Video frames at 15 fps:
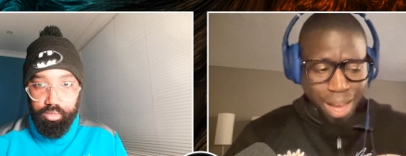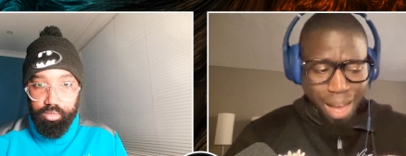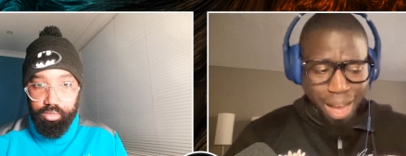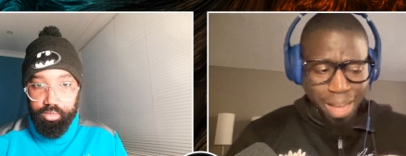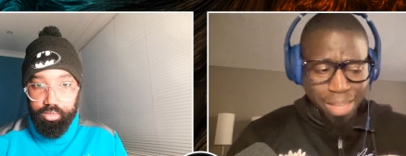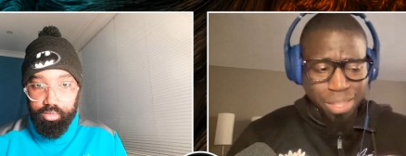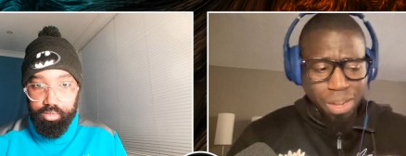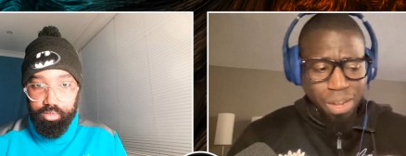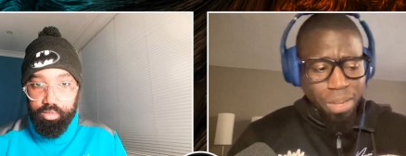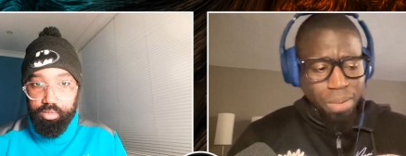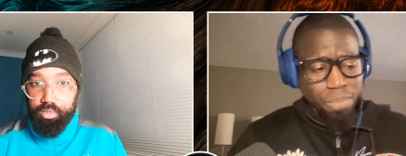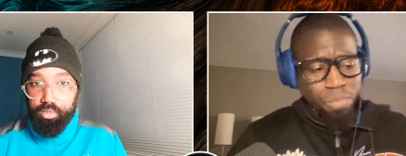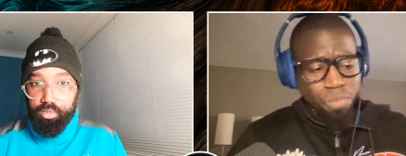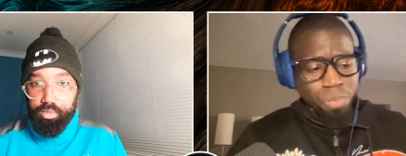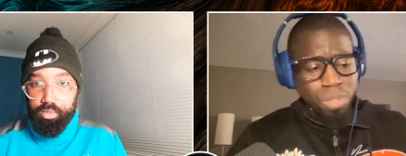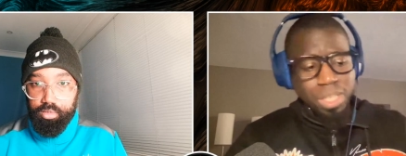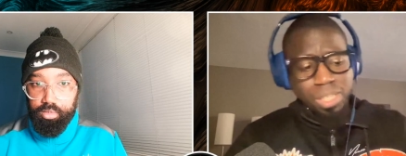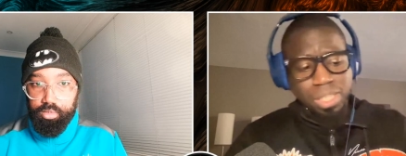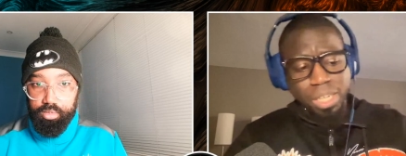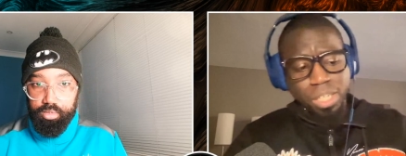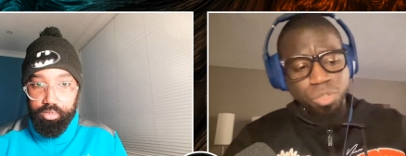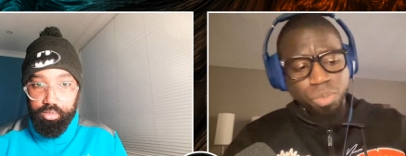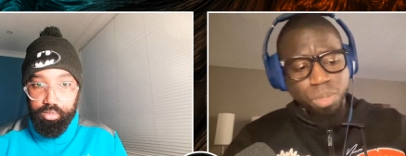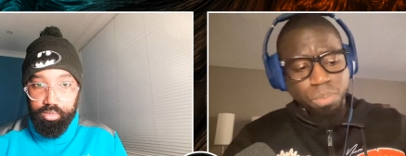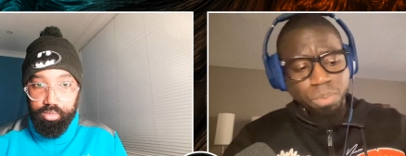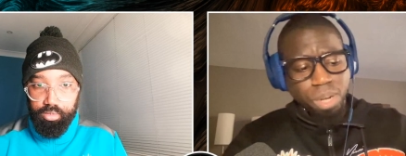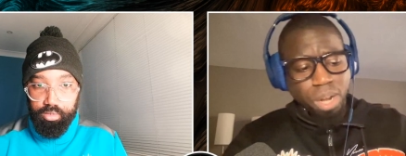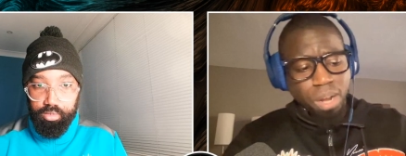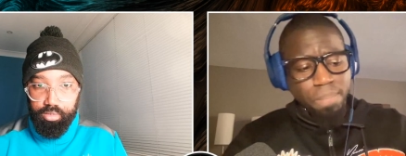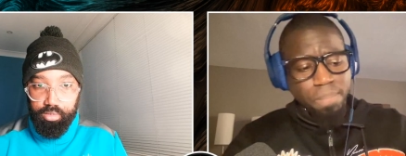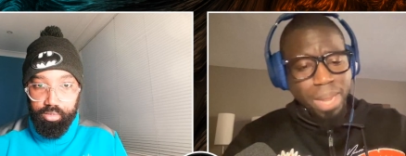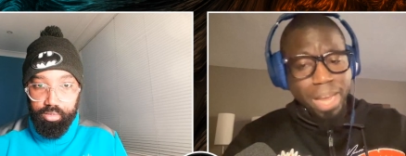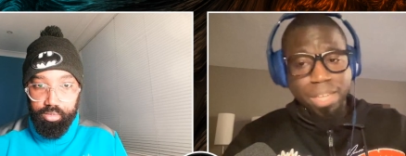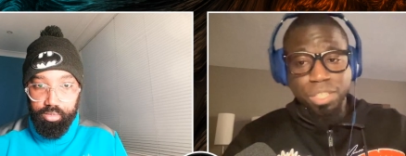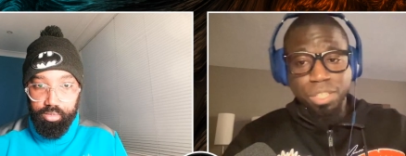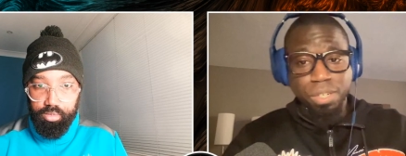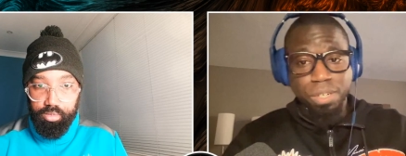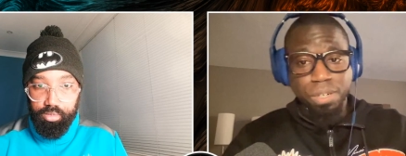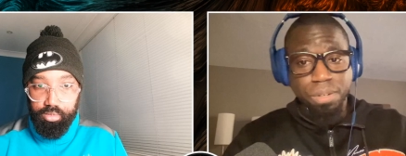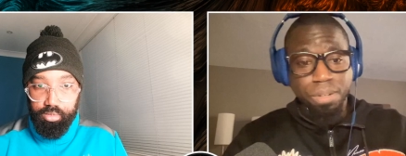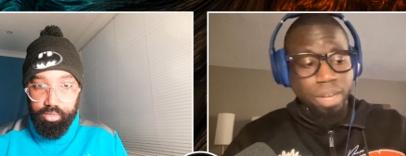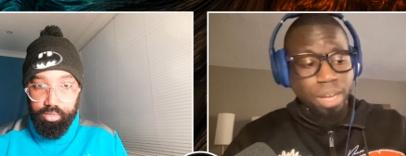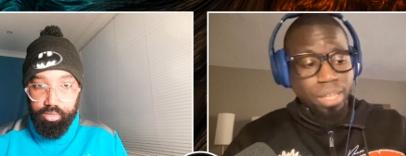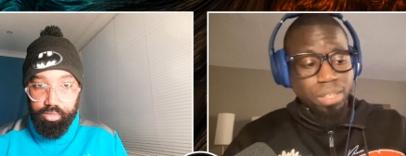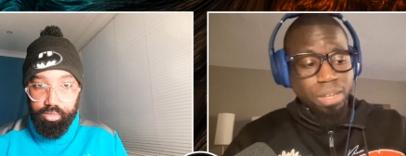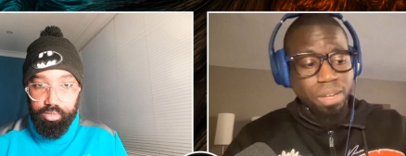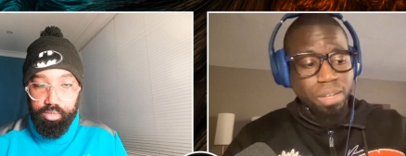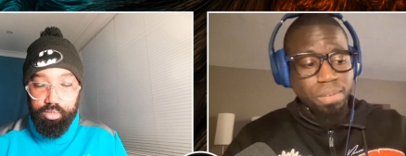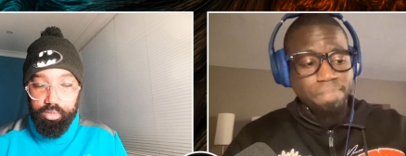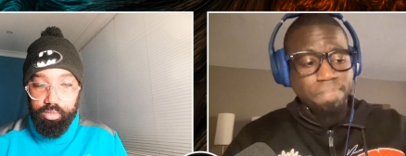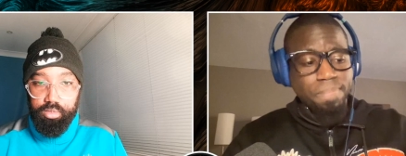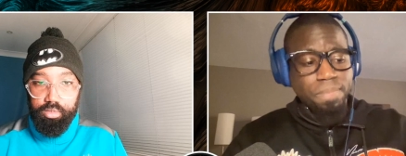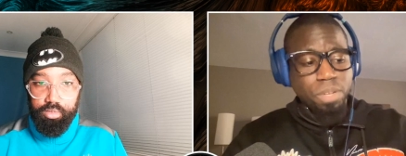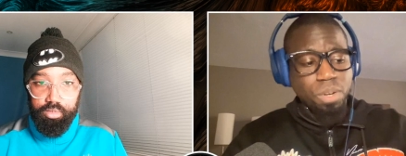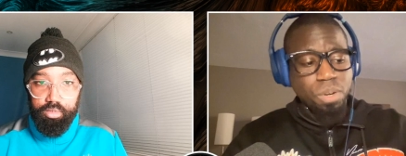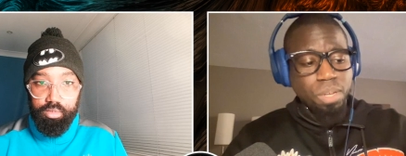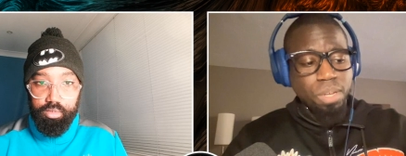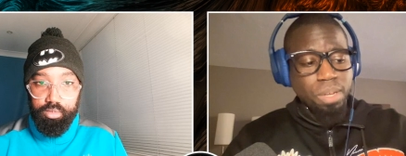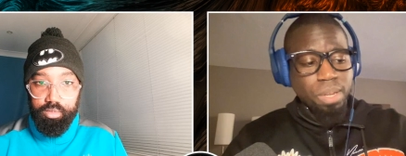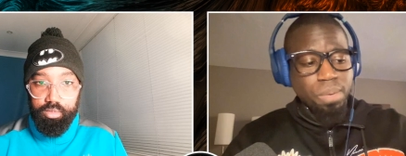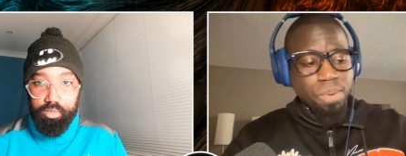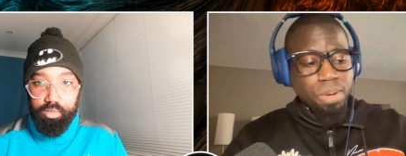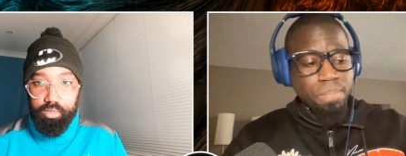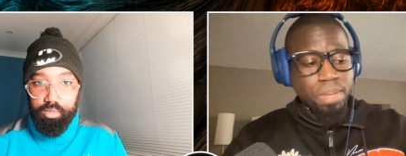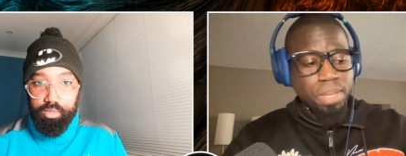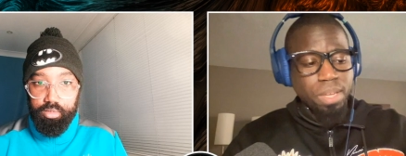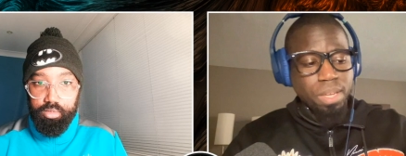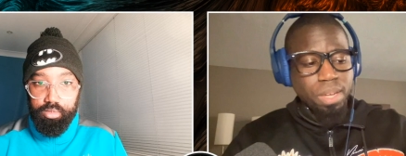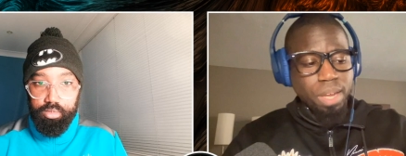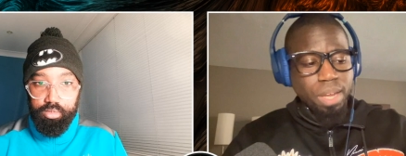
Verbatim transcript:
Speaker 1: I thought this injury would come last year, though. I thought you know he, he wouldn't be